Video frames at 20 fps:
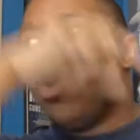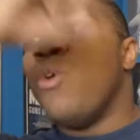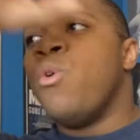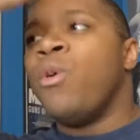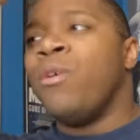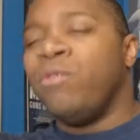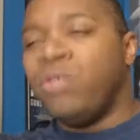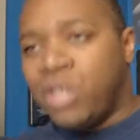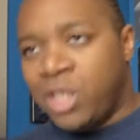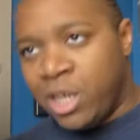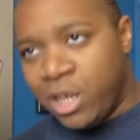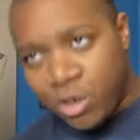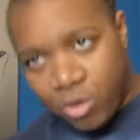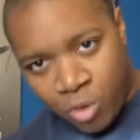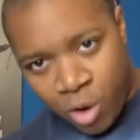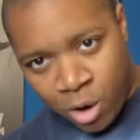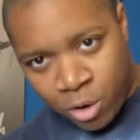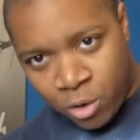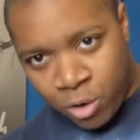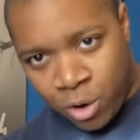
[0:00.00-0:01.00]
We've seen
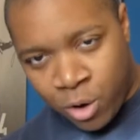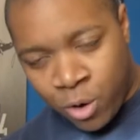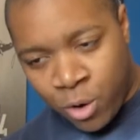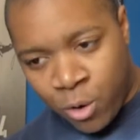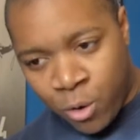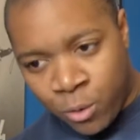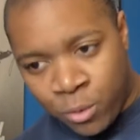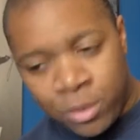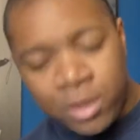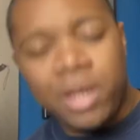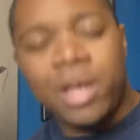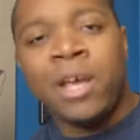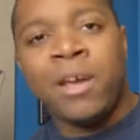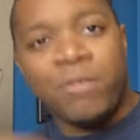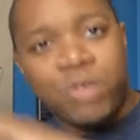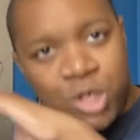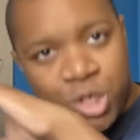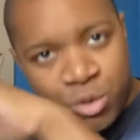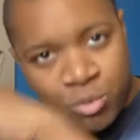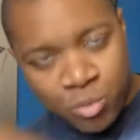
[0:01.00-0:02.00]
her on her own.
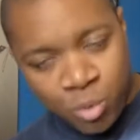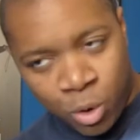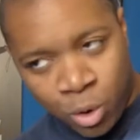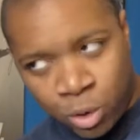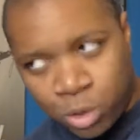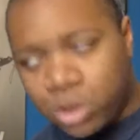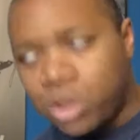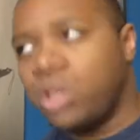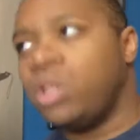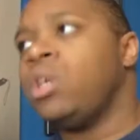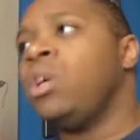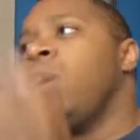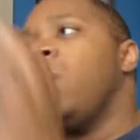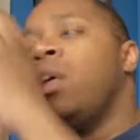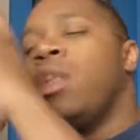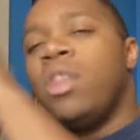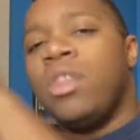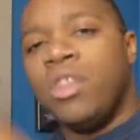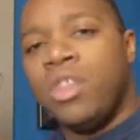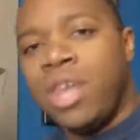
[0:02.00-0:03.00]
If she works,
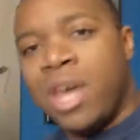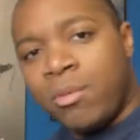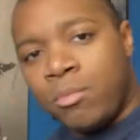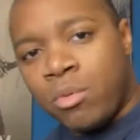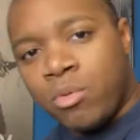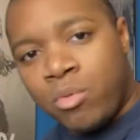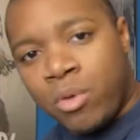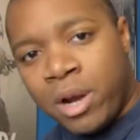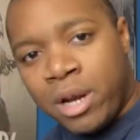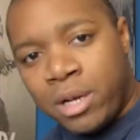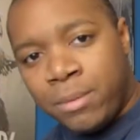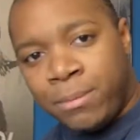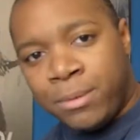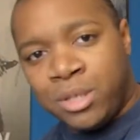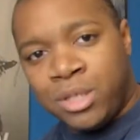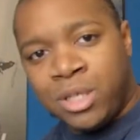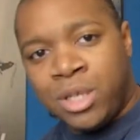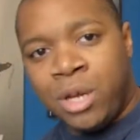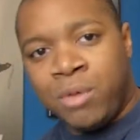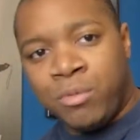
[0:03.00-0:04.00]
then we're ready to
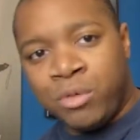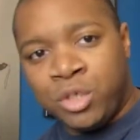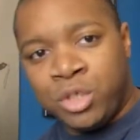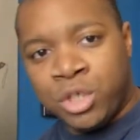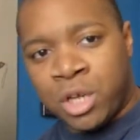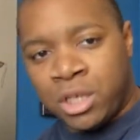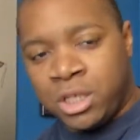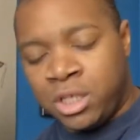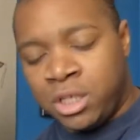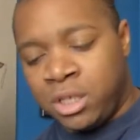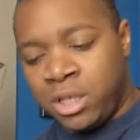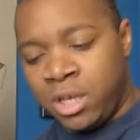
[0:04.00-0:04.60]
proceed with Justice